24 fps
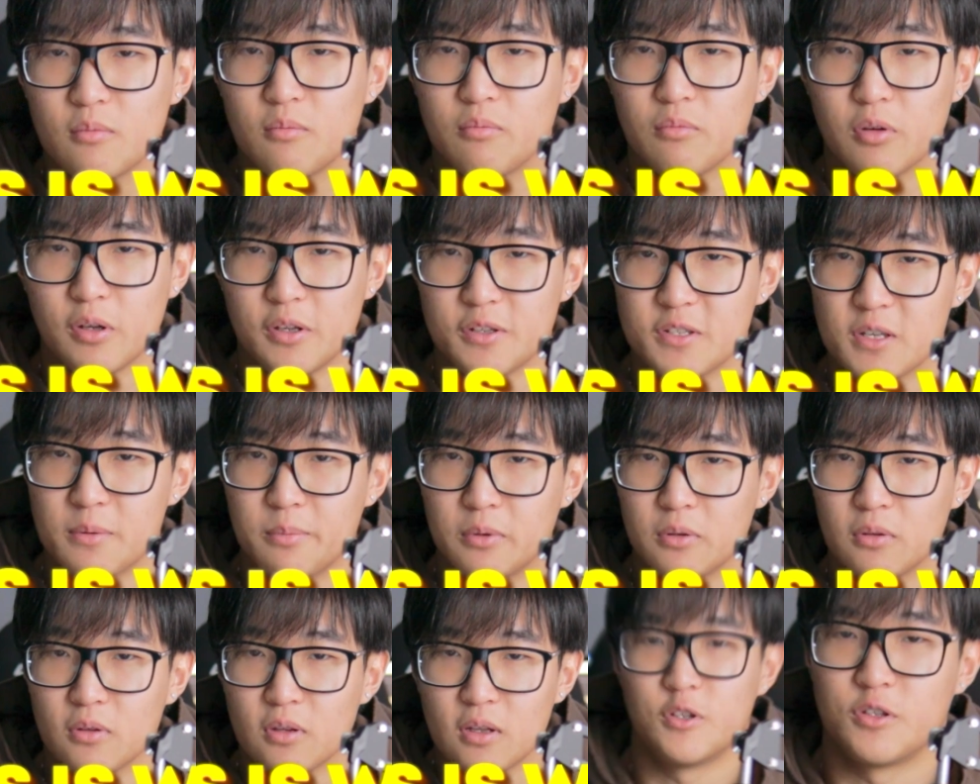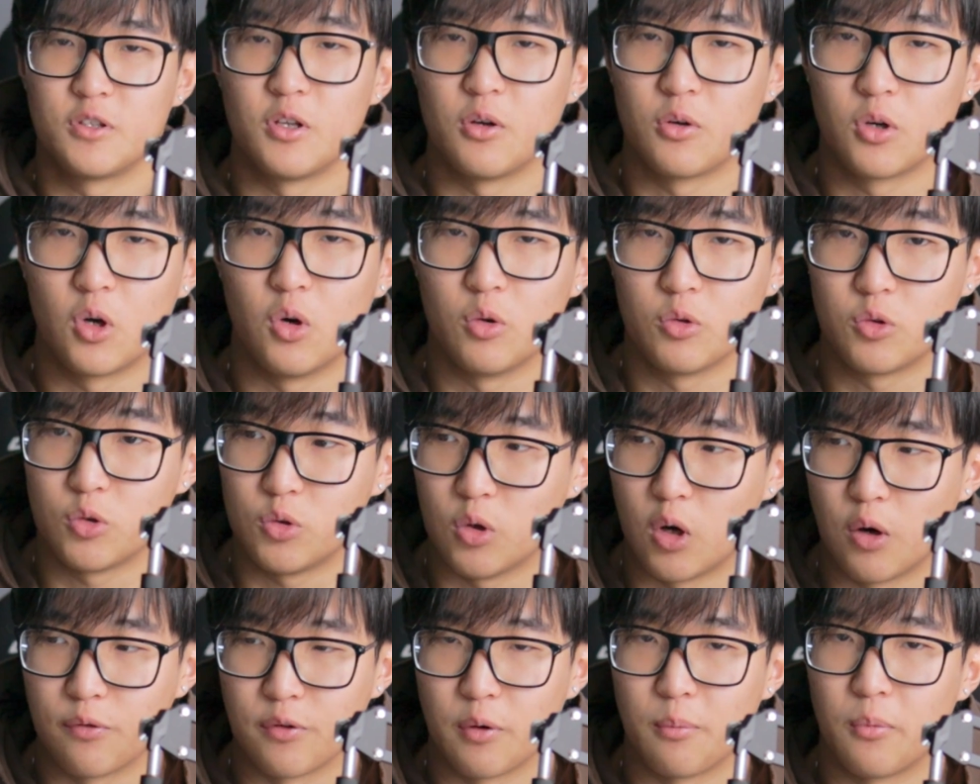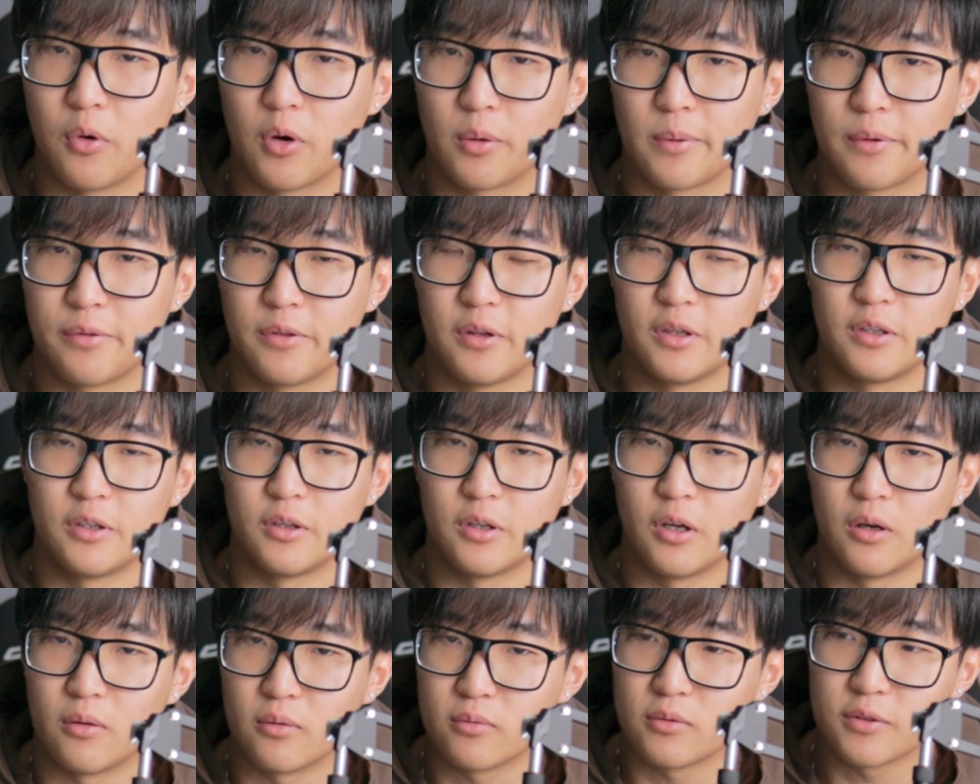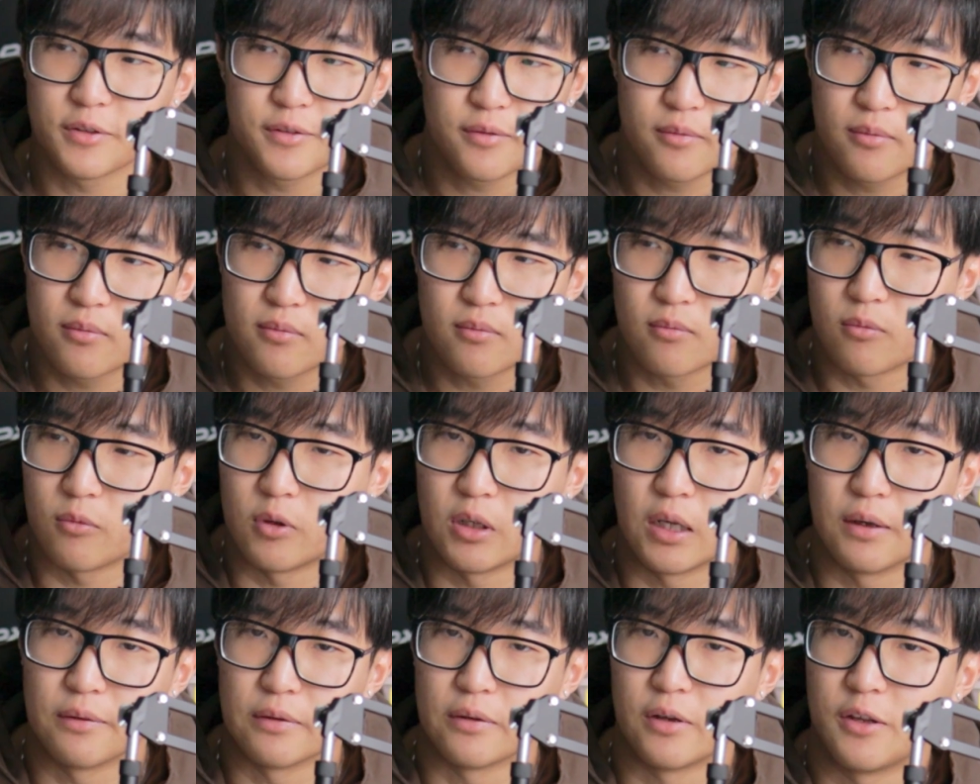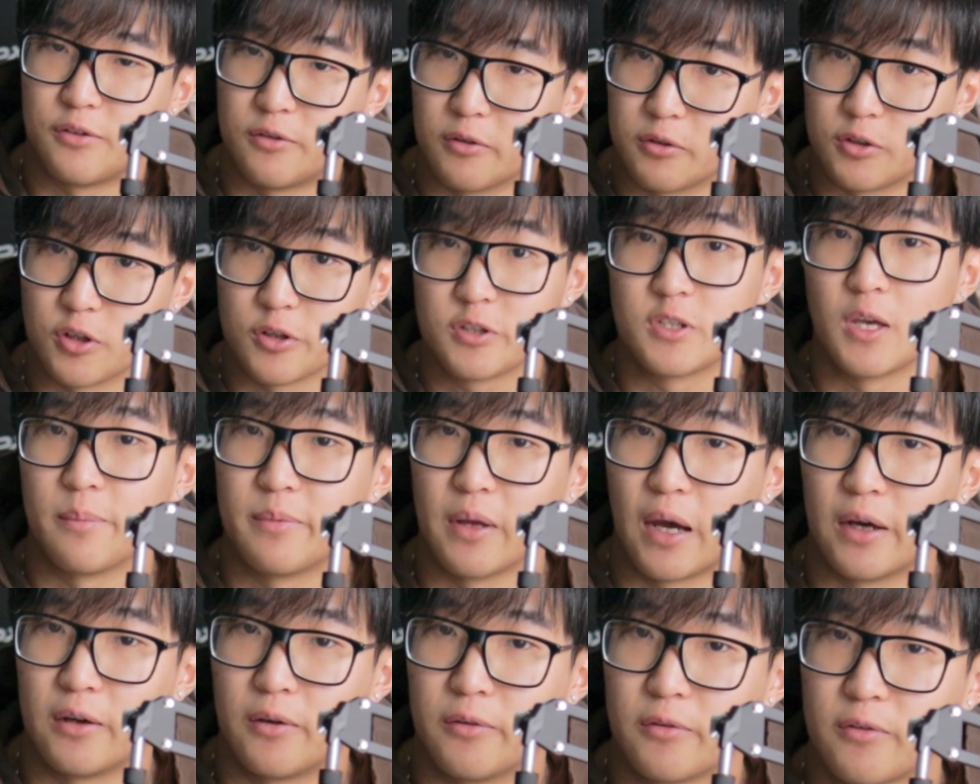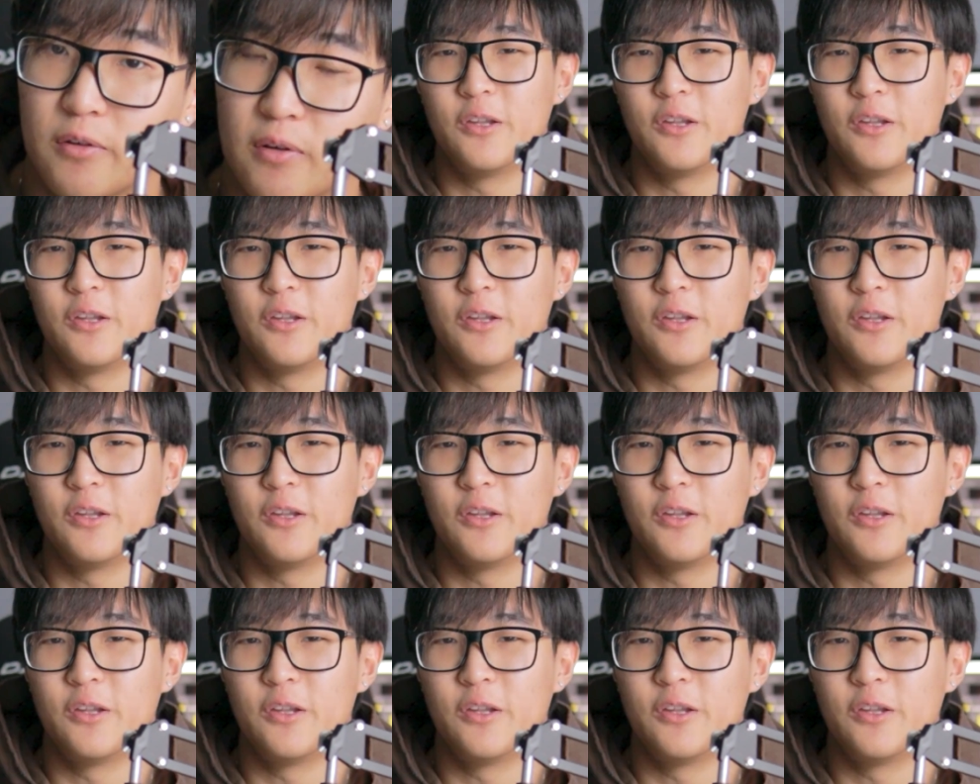Pretty simple. Just don't go too overboard with it, you know, just whatever, they're just subtitles.